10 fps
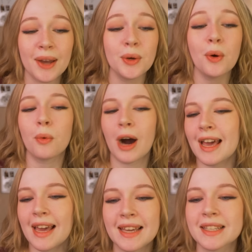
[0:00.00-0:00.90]
don't know
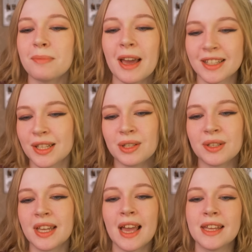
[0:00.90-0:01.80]
why I expected to
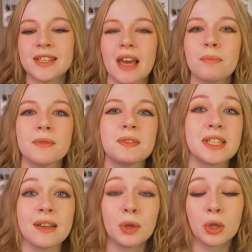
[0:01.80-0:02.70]
see any type of
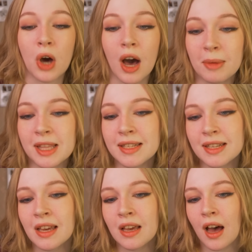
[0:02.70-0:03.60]
civil comments
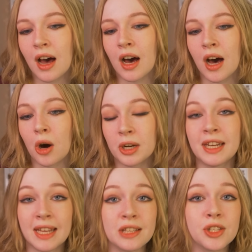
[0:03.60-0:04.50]
on an
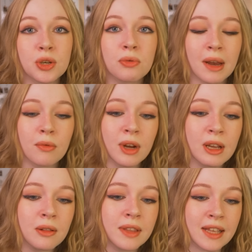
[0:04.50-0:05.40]
Instagram
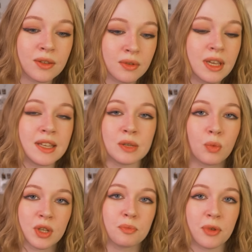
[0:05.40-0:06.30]
reel. That
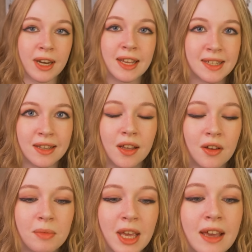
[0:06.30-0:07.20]
was pretty silly
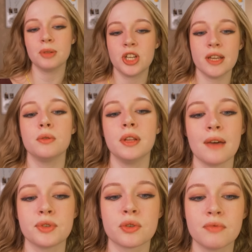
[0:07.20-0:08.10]
of me. But genuinely,
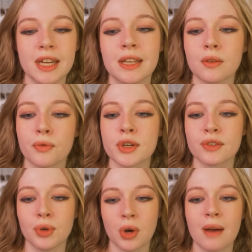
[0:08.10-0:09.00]
after reading the first
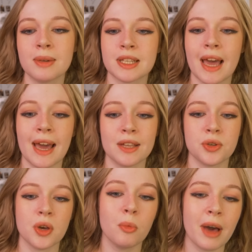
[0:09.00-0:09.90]
few comments, I had to
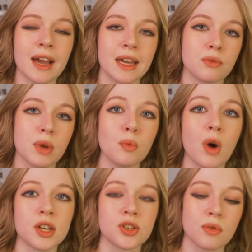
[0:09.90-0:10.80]
go back and
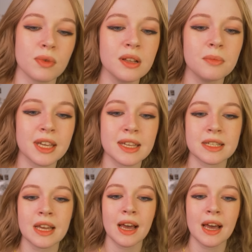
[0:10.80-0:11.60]
rewatch the reel because